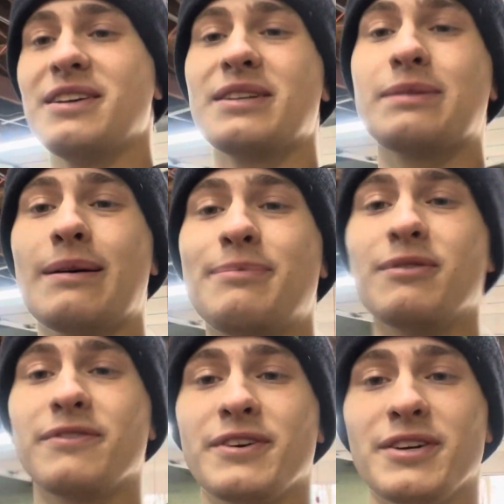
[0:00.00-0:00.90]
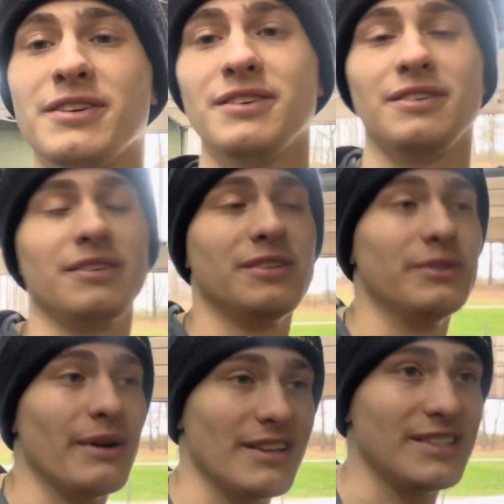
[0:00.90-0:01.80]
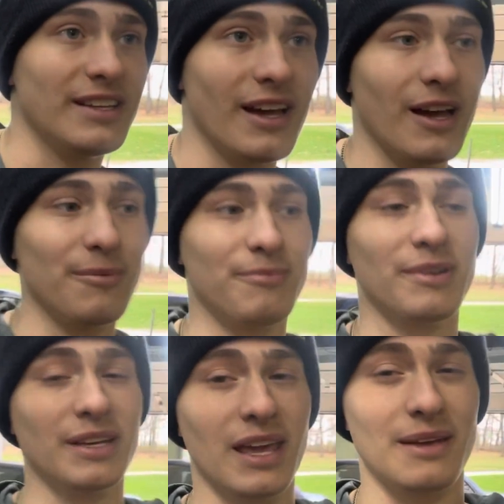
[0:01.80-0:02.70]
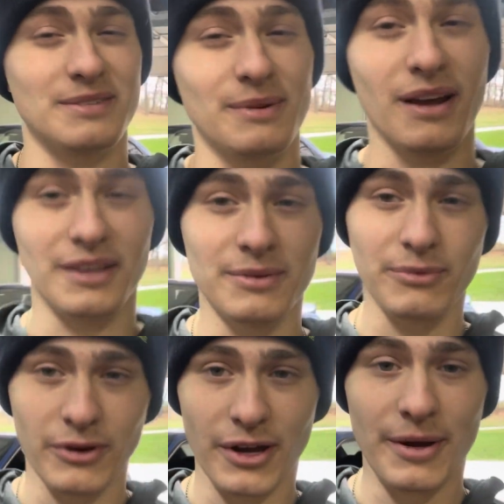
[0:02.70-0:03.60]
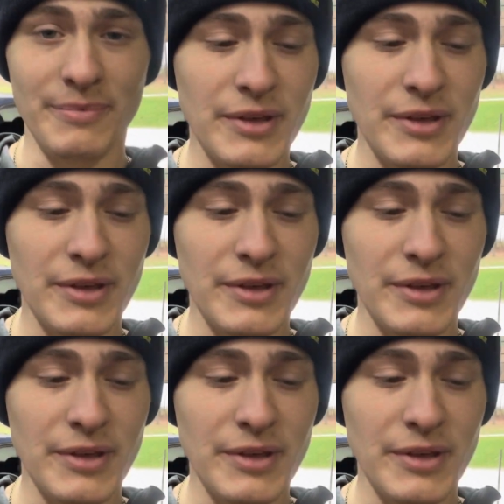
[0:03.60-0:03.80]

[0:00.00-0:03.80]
swap over your USDM cam sprocket, okay?